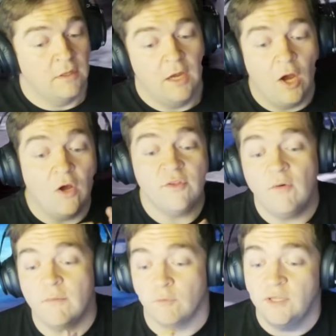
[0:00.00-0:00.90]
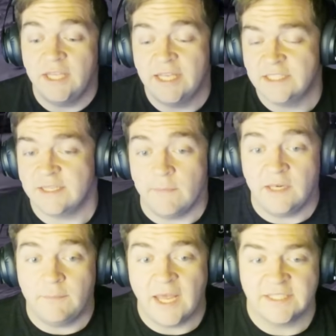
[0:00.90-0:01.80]
although I'm really into
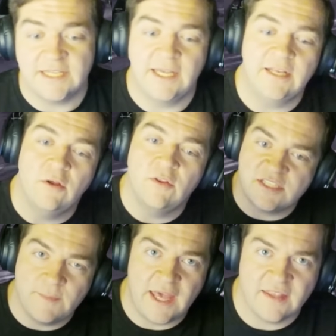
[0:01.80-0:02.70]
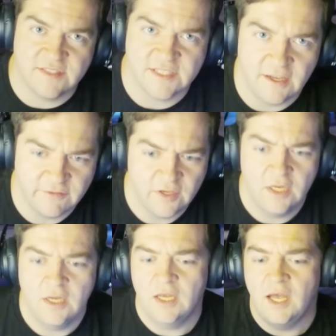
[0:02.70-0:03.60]
min-maxing and all this math stuff,
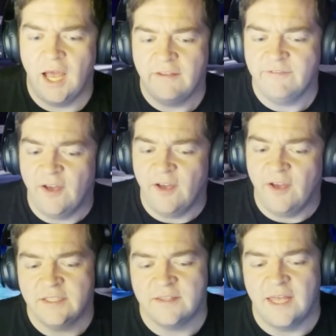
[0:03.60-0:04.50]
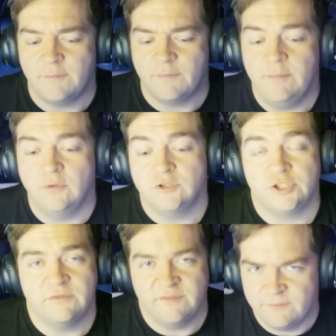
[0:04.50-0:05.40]
I find that people
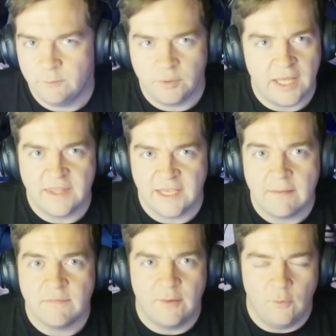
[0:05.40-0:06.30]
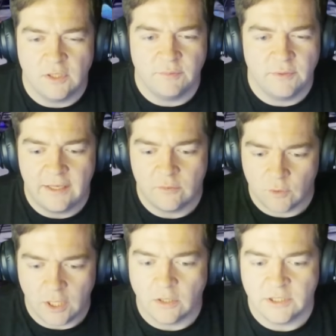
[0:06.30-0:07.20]
should play the game they want to play it
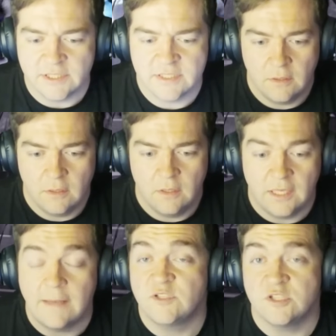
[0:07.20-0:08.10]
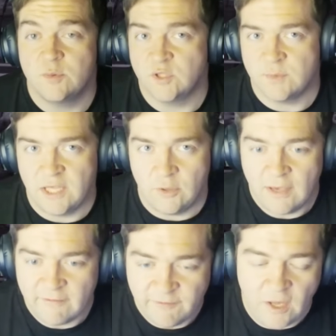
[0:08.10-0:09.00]
regardless. Games are supposed to make you
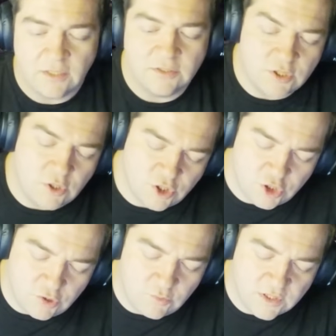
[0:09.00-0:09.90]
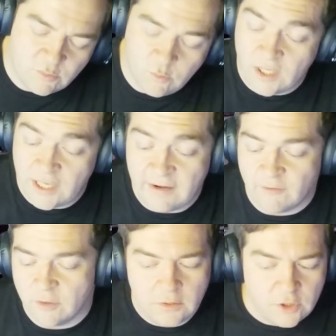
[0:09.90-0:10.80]
have fun, so you should do with
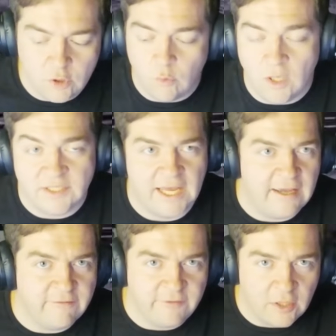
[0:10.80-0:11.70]
whatever you want to have fun